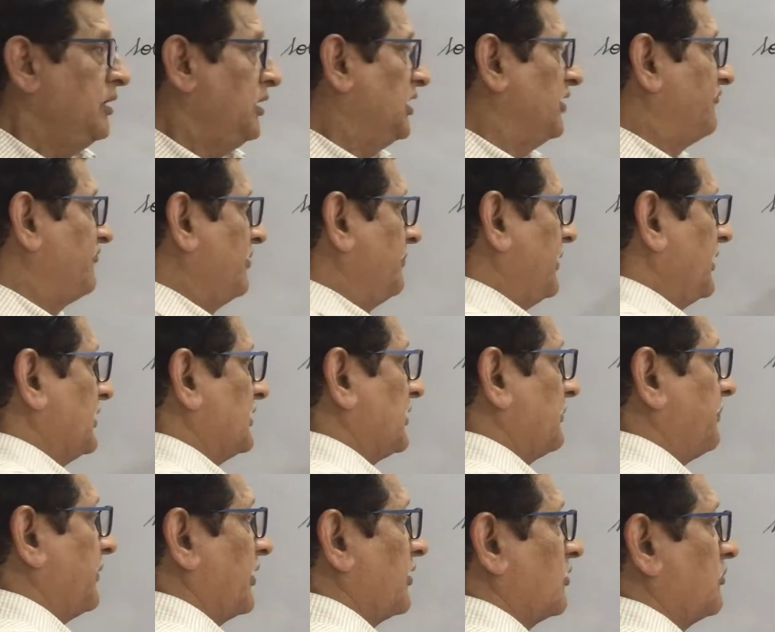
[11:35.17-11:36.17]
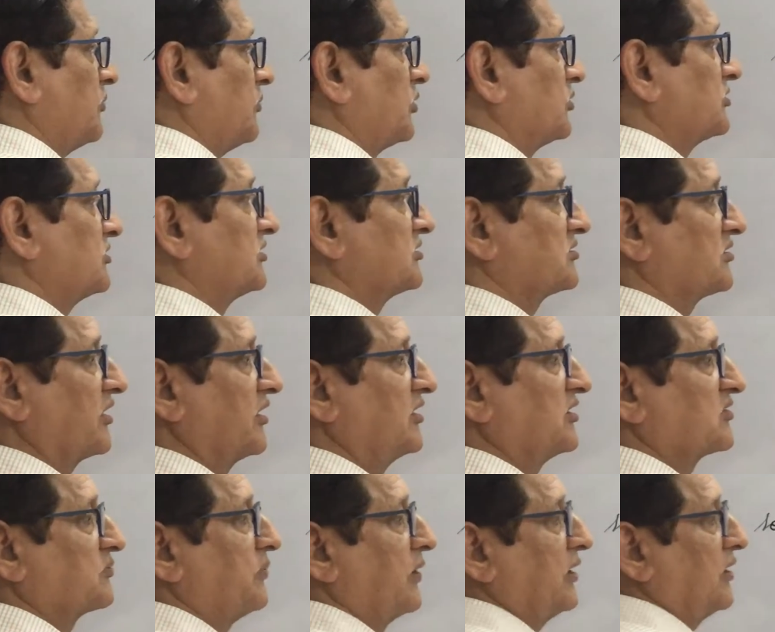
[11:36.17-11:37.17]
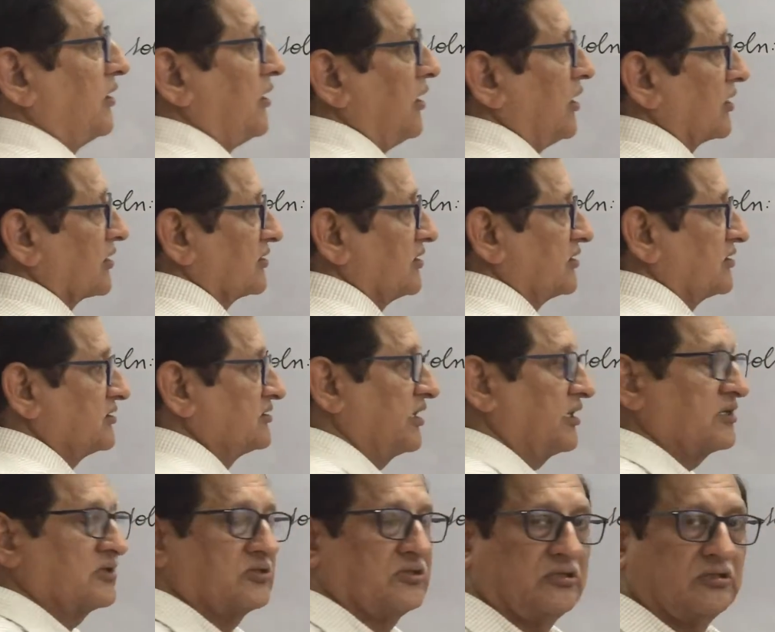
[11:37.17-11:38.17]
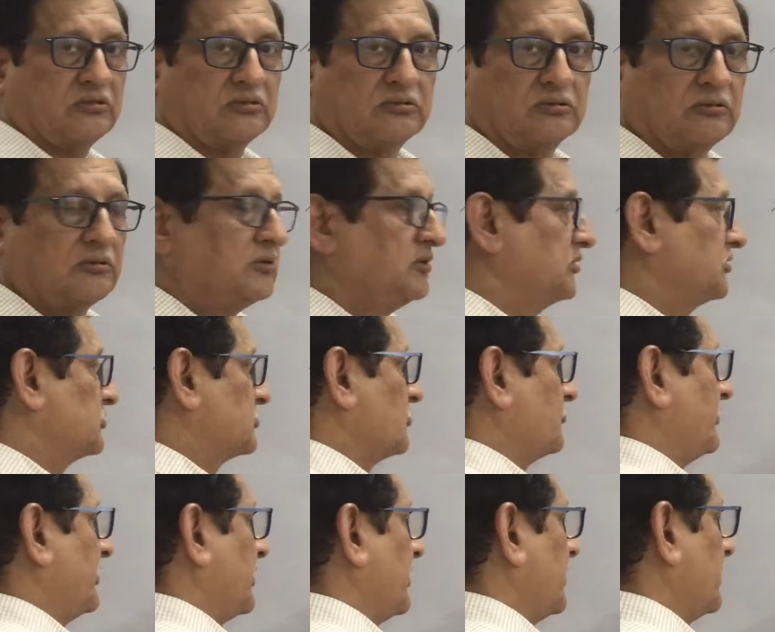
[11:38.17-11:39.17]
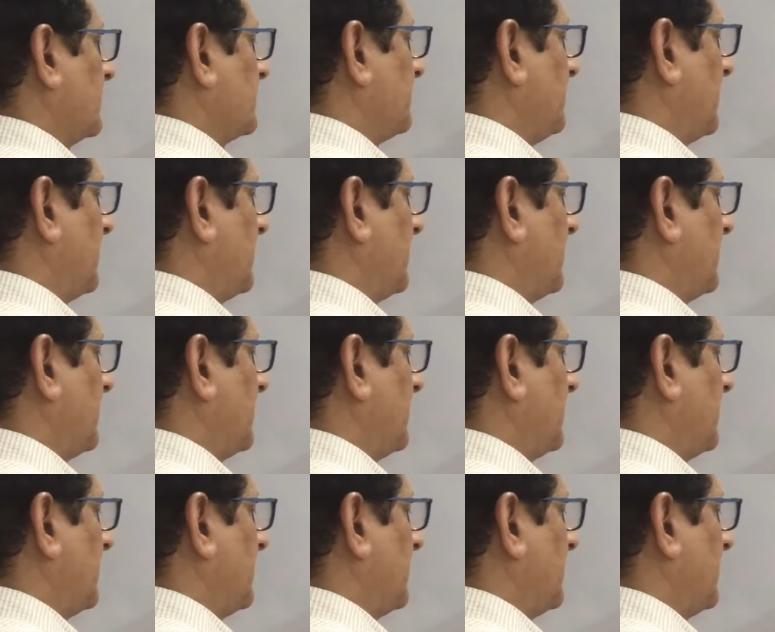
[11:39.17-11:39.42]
If we multiply on both the sides by r, that is x here, so we write